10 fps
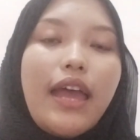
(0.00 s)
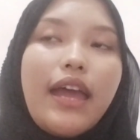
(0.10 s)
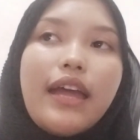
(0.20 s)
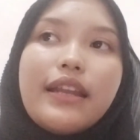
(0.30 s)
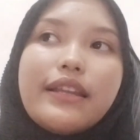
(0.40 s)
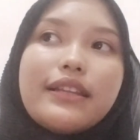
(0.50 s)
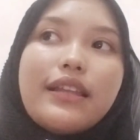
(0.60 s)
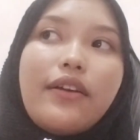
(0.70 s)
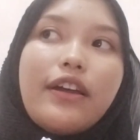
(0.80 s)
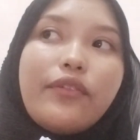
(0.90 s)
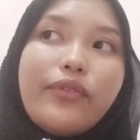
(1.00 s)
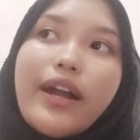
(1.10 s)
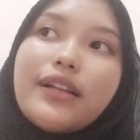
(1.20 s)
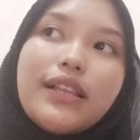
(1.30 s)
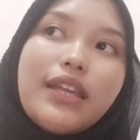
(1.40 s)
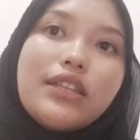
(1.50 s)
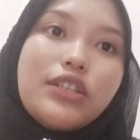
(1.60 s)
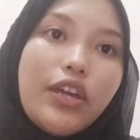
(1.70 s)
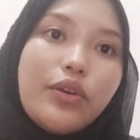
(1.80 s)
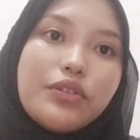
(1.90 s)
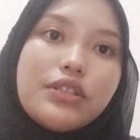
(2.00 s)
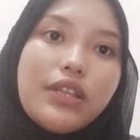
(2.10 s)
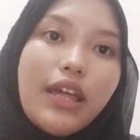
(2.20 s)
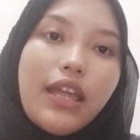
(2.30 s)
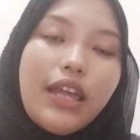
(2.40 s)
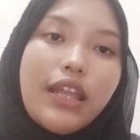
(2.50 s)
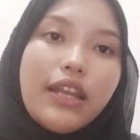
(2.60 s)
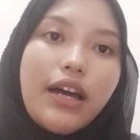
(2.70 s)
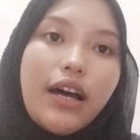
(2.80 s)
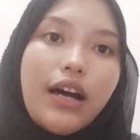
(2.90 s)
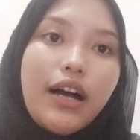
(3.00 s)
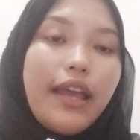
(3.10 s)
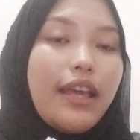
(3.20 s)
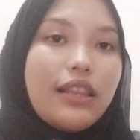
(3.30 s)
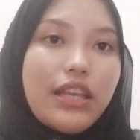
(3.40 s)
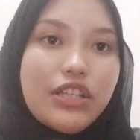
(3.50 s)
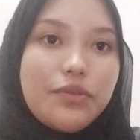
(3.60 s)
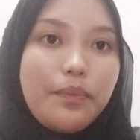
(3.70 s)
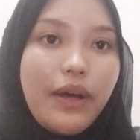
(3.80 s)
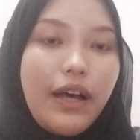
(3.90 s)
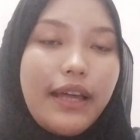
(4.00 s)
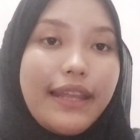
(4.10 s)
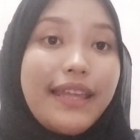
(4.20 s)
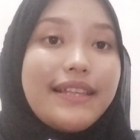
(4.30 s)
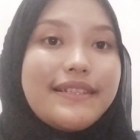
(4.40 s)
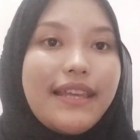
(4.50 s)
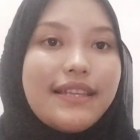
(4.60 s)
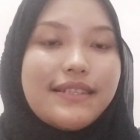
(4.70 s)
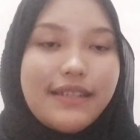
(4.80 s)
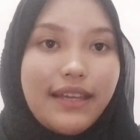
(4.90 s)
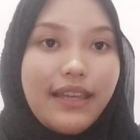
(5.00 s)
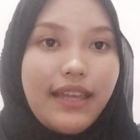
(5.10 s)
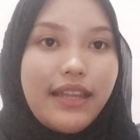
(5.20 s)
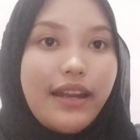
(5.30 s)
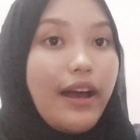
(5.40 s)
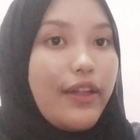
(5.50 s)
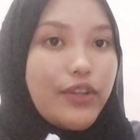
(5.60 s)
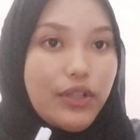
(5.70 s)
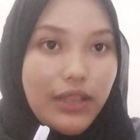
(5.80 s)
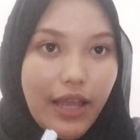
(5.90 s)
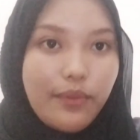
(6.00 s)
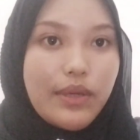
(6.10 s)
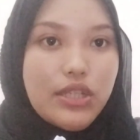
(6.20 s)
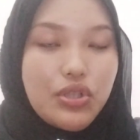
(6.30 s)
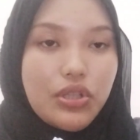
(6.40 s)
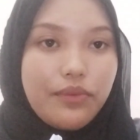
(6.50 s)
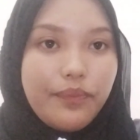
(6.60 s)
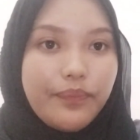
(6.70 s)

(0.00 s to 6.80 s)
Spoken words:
It rarely used in English but exists in other language.